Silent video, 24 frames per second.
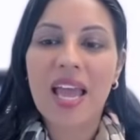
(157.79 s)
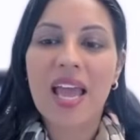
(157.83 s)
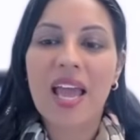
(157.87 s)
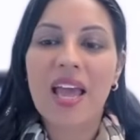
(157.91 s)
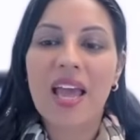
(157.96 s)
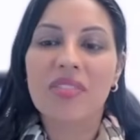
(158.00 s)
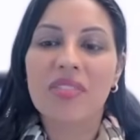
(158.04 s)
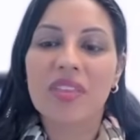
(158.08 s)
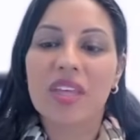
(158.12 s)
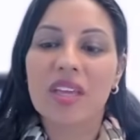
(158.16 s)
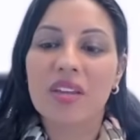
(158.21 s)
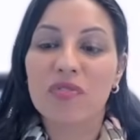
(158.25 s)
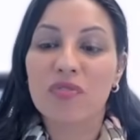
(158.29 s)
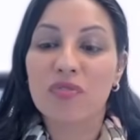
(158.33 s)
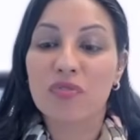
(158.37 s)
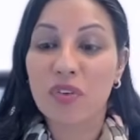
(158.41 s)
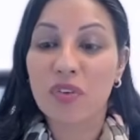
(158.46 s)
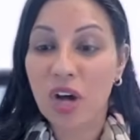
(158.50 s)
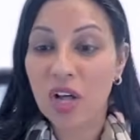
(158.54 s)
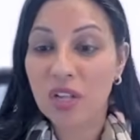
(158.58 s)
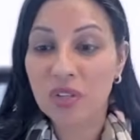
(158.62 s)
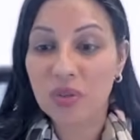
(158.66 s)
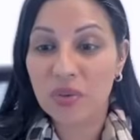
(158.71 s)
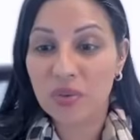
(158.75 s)
and then
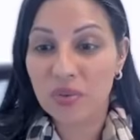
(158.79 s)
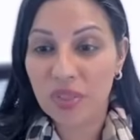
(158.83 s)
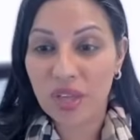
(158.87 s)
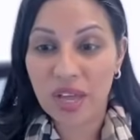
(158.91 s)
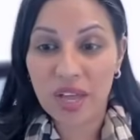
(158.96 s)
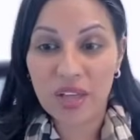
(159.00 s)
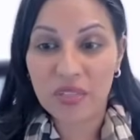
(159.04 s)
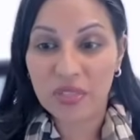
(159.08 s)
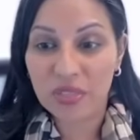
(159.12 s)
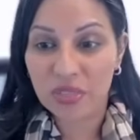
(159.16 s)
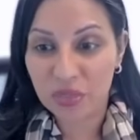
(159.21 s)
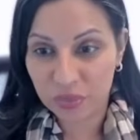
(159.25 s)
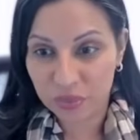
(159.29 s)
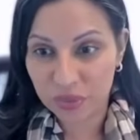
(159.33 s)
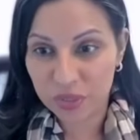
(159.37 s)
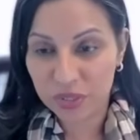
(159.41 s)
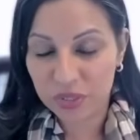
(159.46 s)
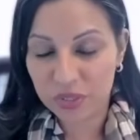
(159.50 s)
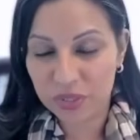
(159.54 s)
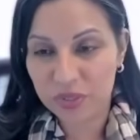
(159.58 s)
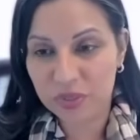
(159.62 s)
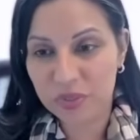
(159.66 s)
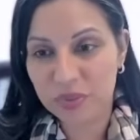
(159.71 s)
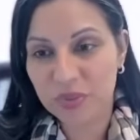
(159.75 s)
follow that
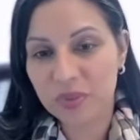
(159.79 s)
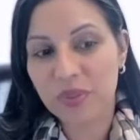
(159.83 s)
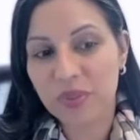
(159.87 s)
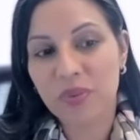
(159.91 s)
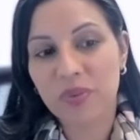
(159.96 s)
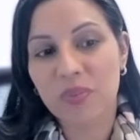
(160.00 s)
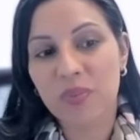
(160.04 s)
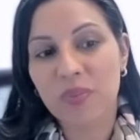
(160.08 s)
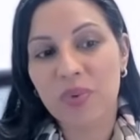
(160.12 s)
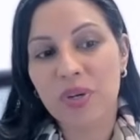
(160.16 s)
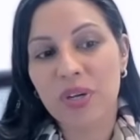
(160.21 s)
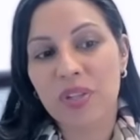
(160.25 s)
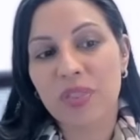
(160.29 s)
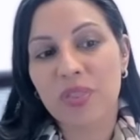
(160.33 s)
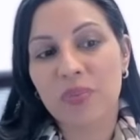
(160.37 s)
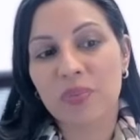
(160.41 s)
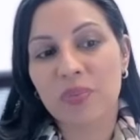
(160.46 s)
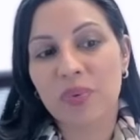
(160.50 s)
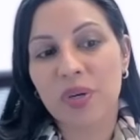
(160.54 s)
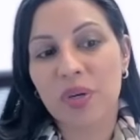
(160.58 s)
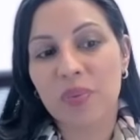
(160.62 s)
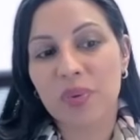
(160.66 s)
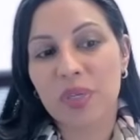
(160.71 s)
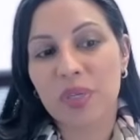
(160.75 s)
through with
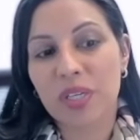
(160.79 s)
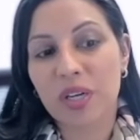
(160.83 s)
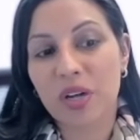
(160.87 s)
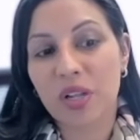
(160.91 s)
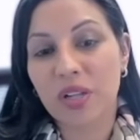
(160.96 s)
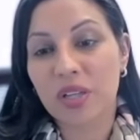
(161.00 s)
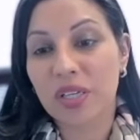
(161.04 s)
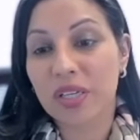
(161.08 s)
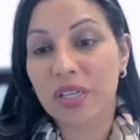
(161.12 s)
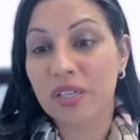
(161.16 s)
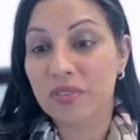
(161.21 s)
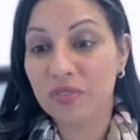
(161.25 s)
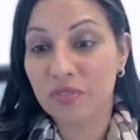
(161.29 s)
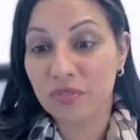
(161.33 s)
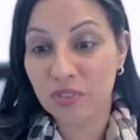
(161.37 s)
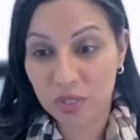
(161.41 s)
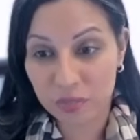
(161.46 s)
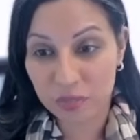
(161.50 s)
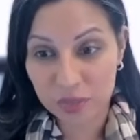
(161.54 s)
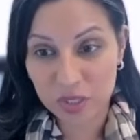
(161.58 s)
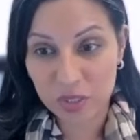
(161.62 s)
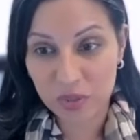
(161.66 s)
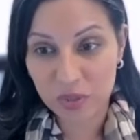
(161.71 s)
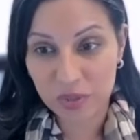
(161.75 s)
what we call a
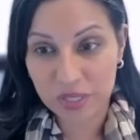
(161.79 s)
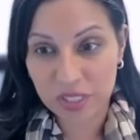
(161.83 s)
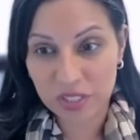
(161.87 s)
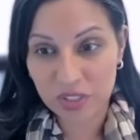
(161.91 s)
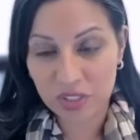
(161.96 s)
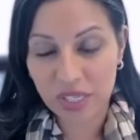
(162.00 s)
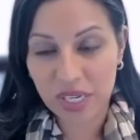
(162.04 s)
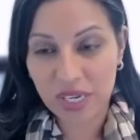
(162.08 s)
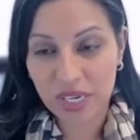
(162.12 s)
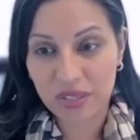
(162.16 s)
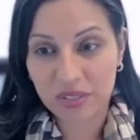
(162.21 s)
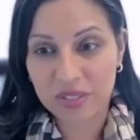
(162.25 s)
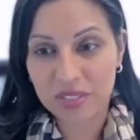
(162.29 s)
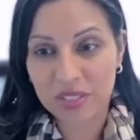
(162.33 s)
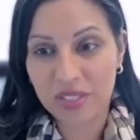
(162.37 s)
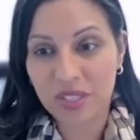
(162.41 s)
confirmatory trial.